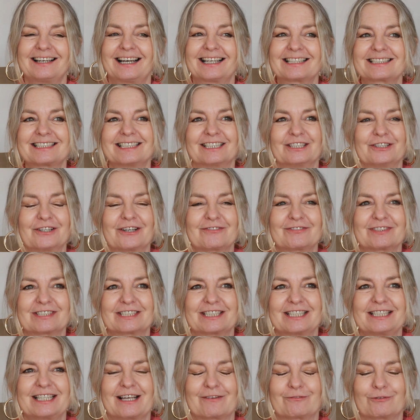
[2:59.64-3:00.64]
Actually, you haven't
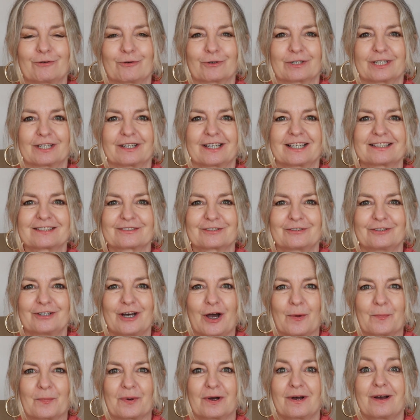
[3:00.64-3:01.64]
seen that vlog yet. It hasn't gone
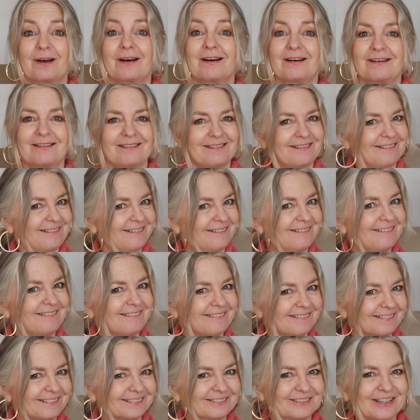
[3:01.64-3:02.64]
up.
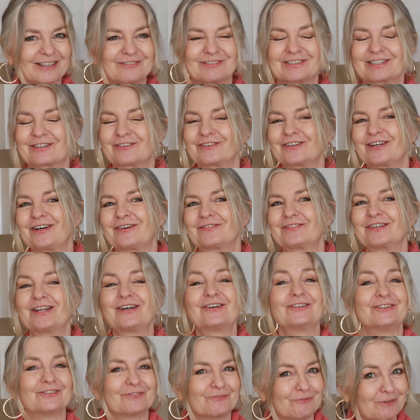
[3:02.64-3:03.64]
Oh, you haven't gone up?
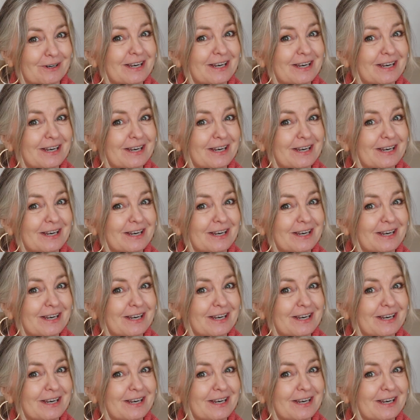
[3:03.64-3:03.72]
No.